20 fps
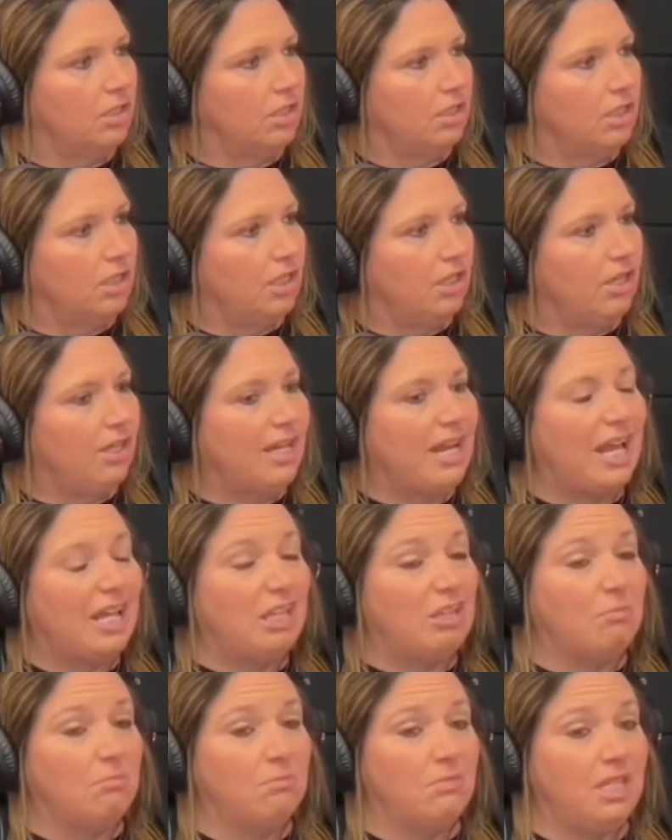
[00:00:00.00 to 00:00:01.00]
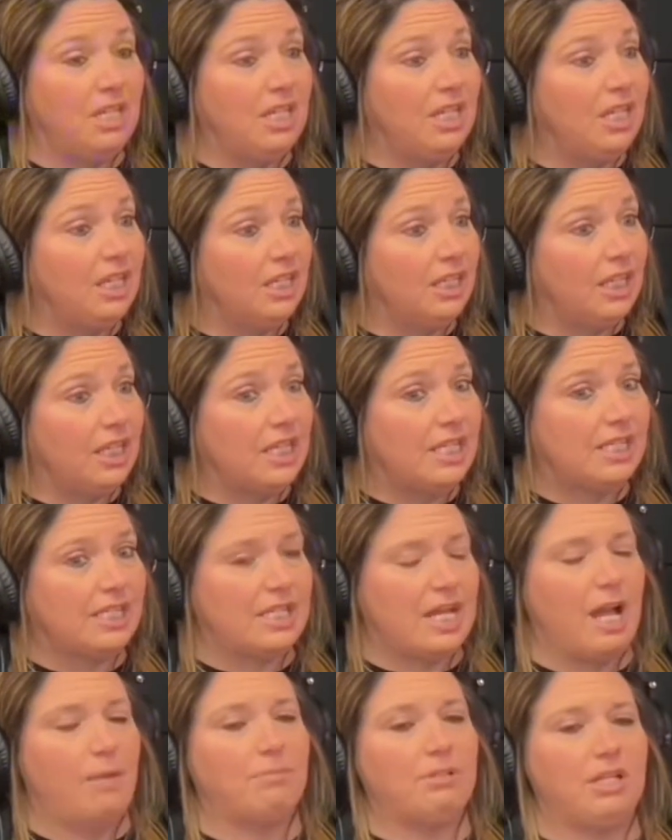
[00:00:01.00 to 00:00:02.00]
And I immediately
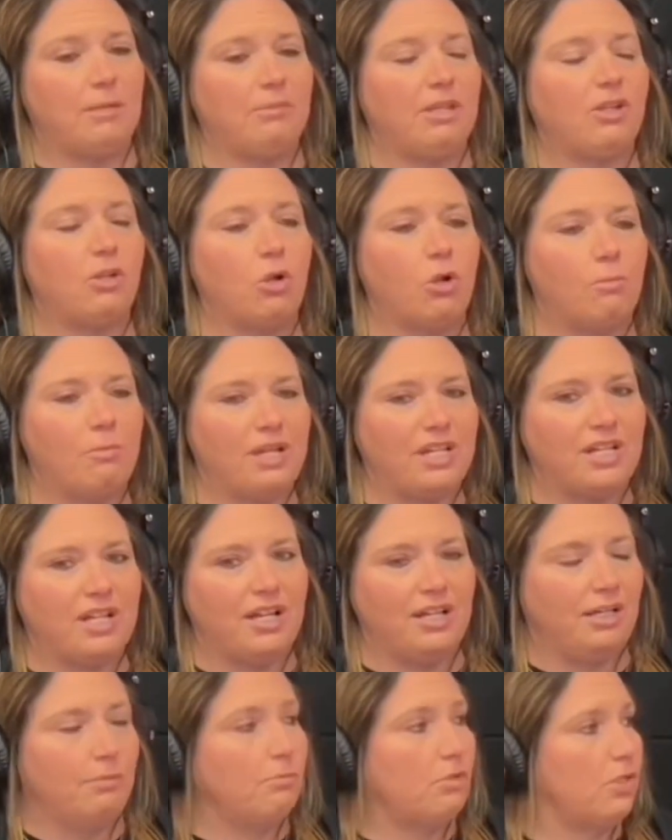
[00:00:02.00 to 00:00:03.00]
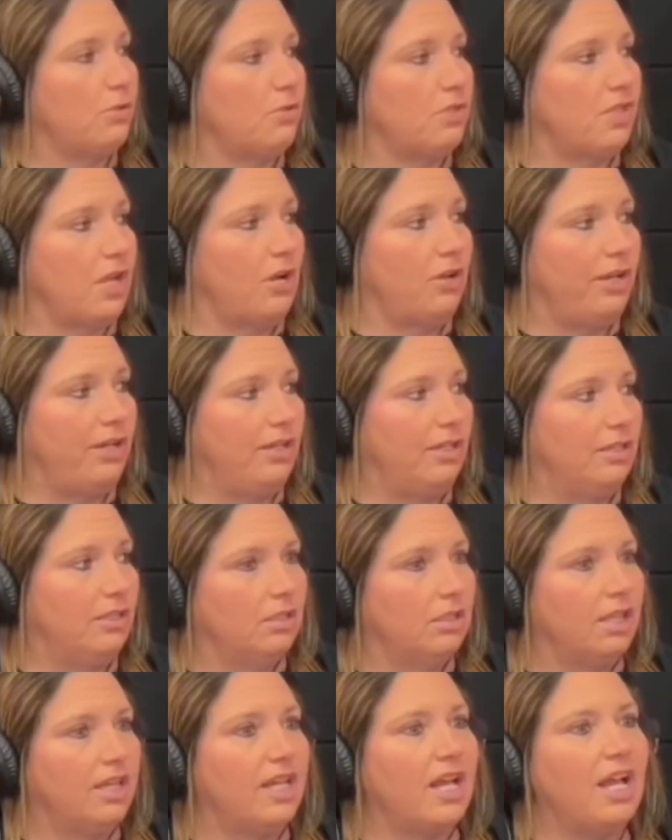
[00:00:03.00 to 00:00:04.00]
stopped, and I'm like, oh my God, I'm so sorry.
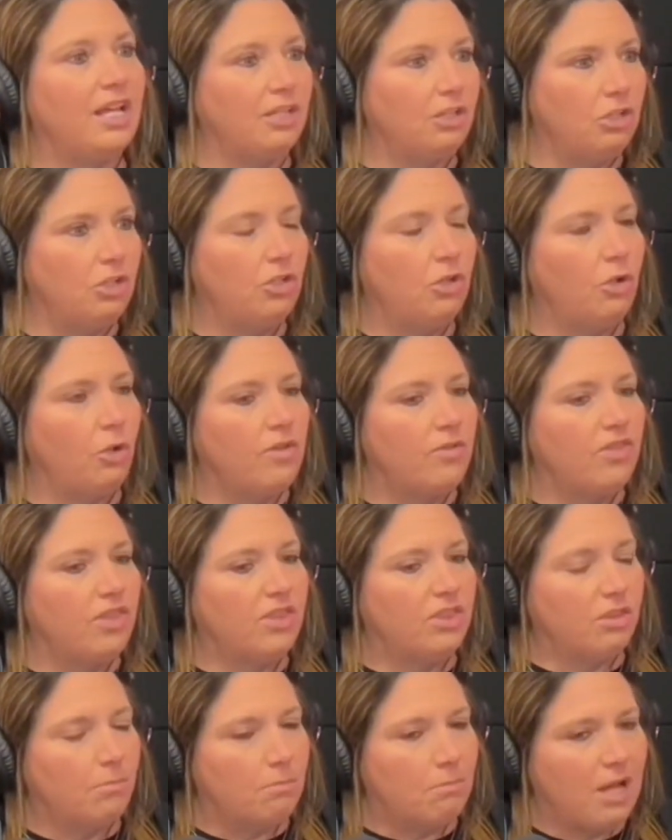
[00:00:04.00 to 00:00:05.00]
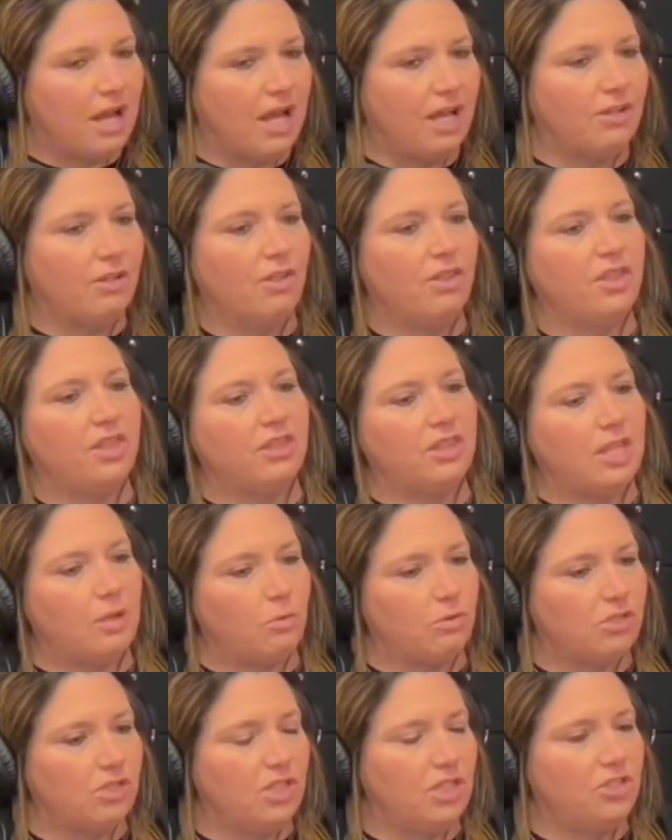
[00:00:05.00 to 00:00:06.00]
Like I knew that the model that they
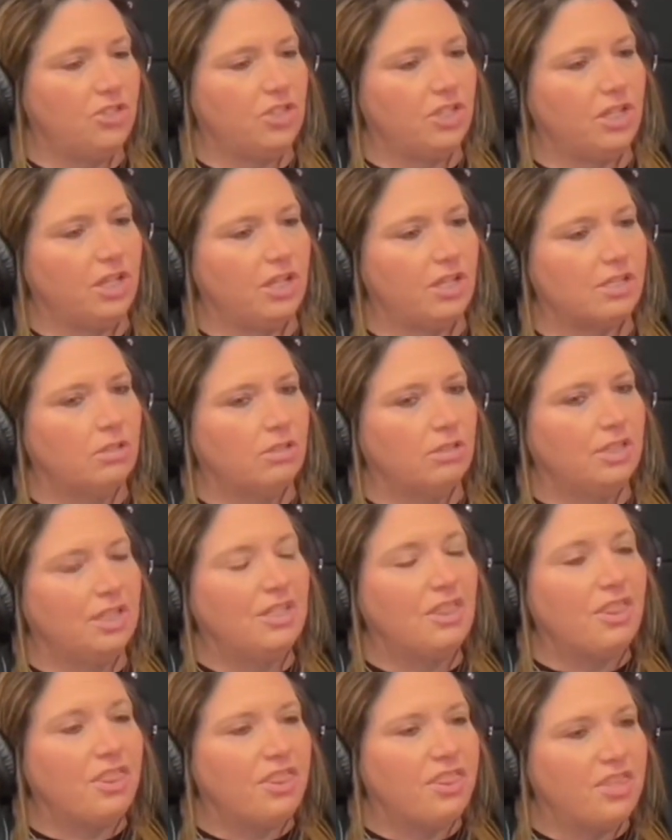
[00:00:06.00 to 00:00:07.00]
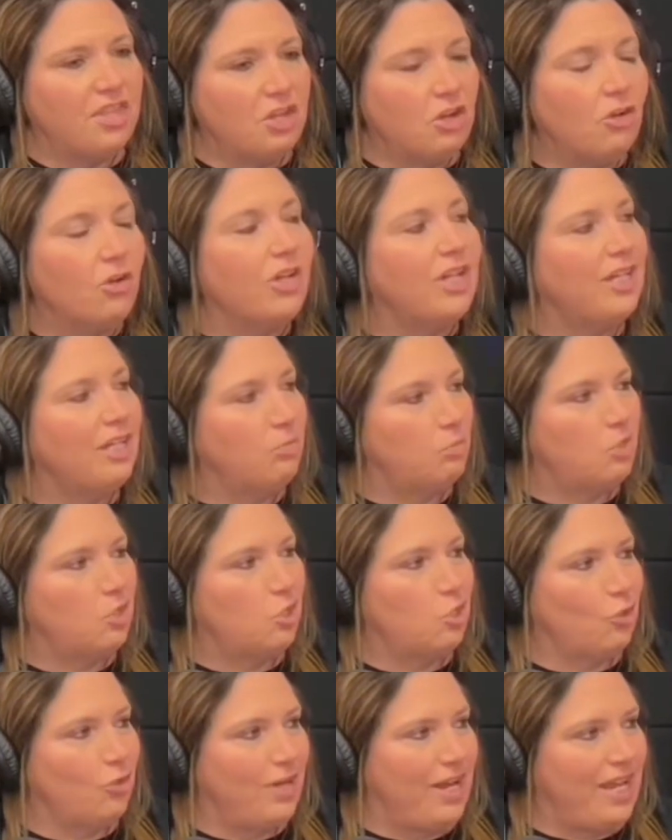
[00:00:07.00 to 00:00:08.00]
were teaching us, in theory, it was
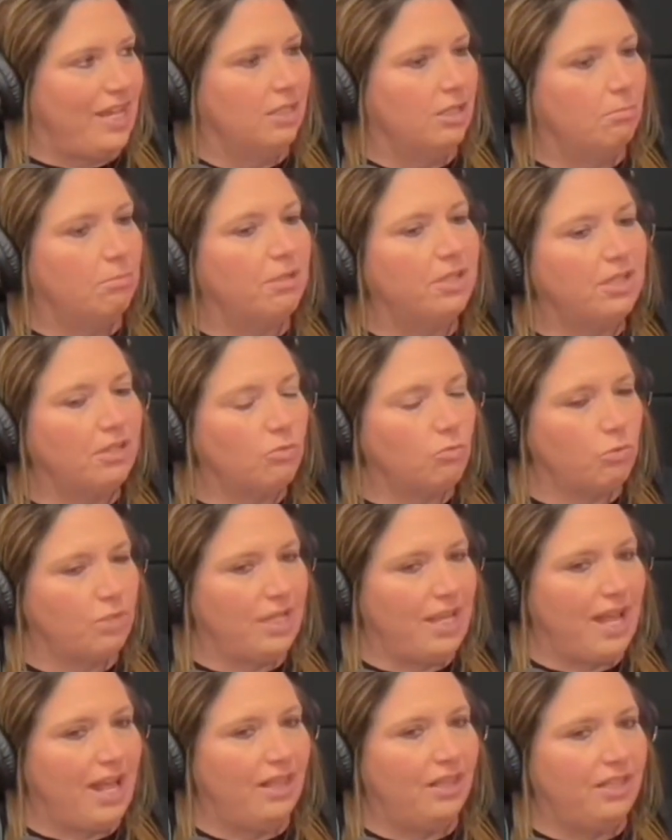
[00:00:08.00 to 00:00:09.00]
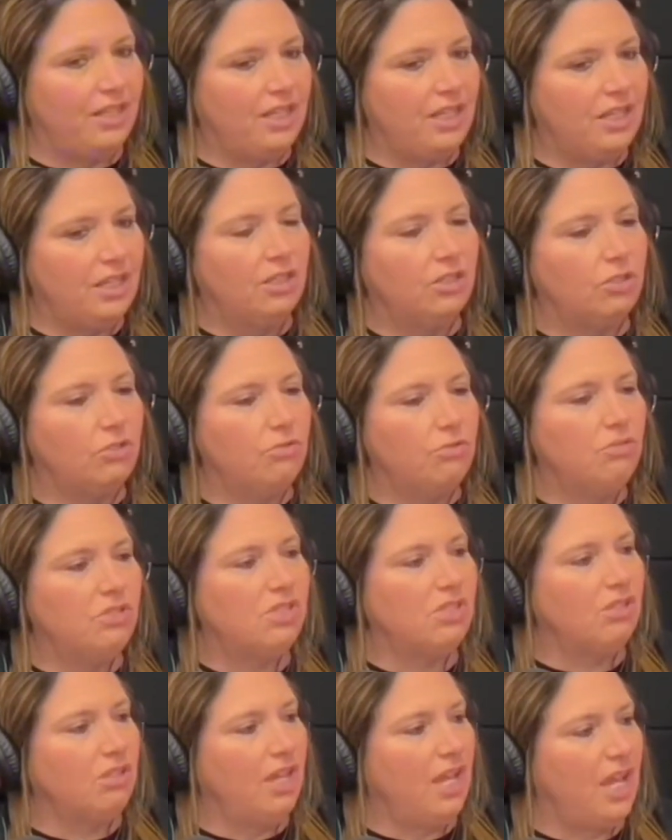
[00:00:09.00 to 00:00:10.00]
great. But in reality, you
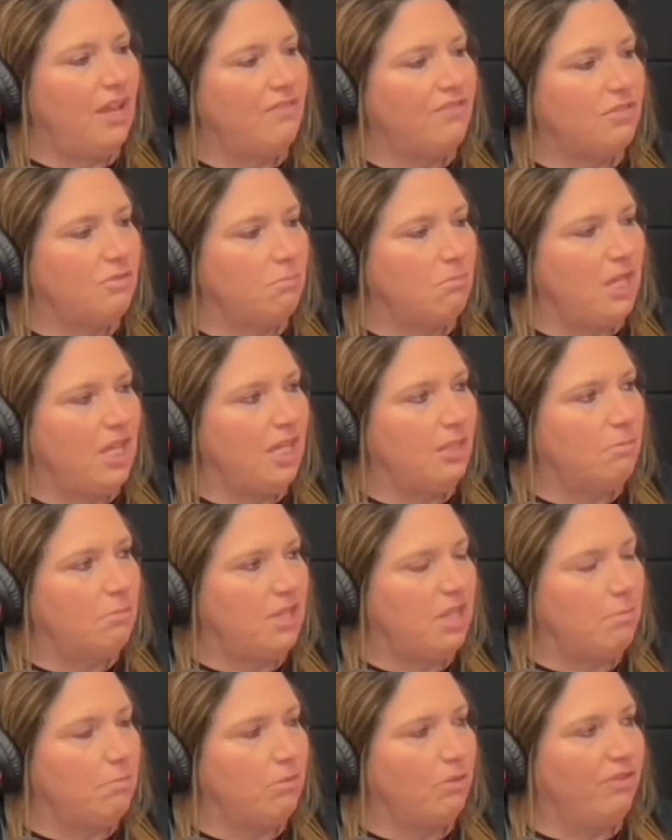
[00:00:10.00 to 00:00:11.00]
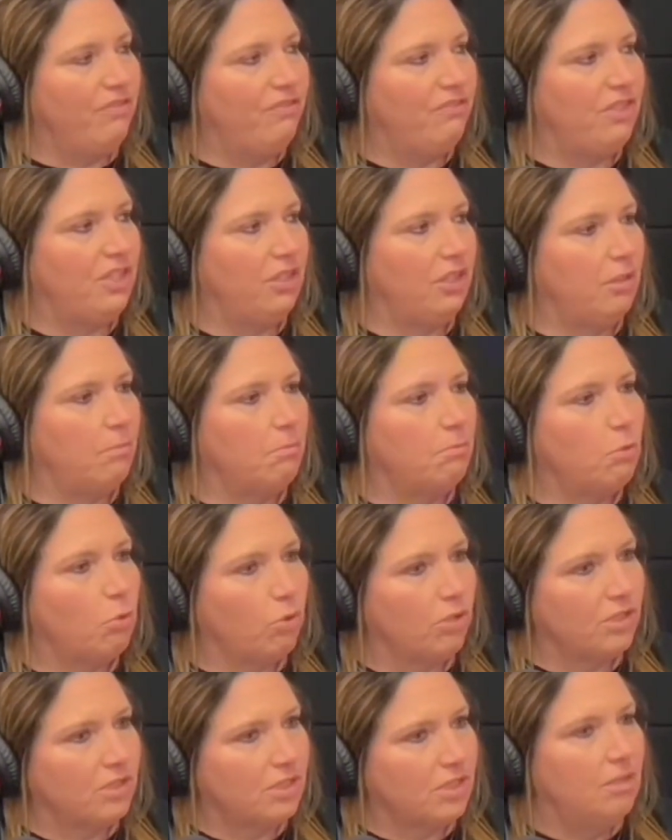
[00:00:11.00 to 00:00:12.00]
still have to make people feel
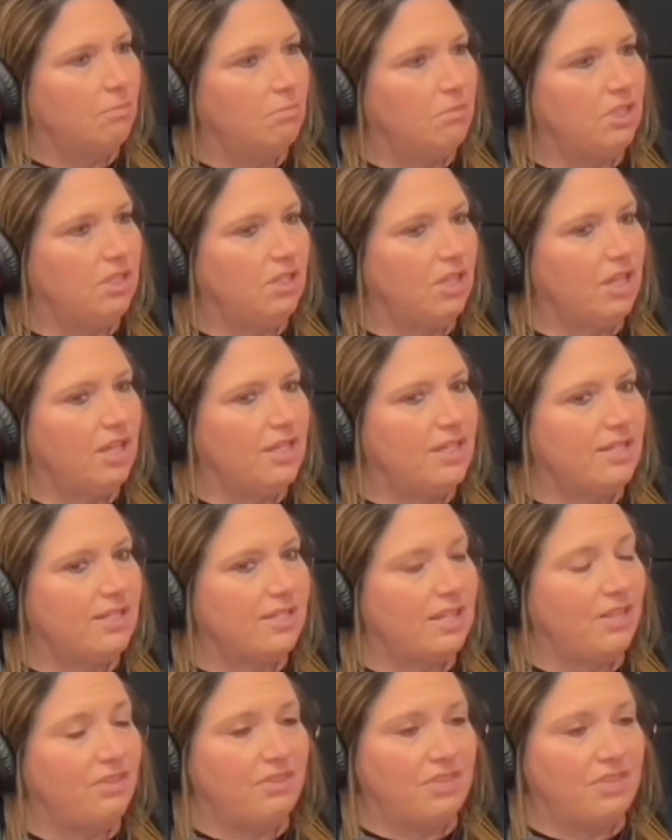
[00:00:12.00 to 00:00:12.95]
important, because at the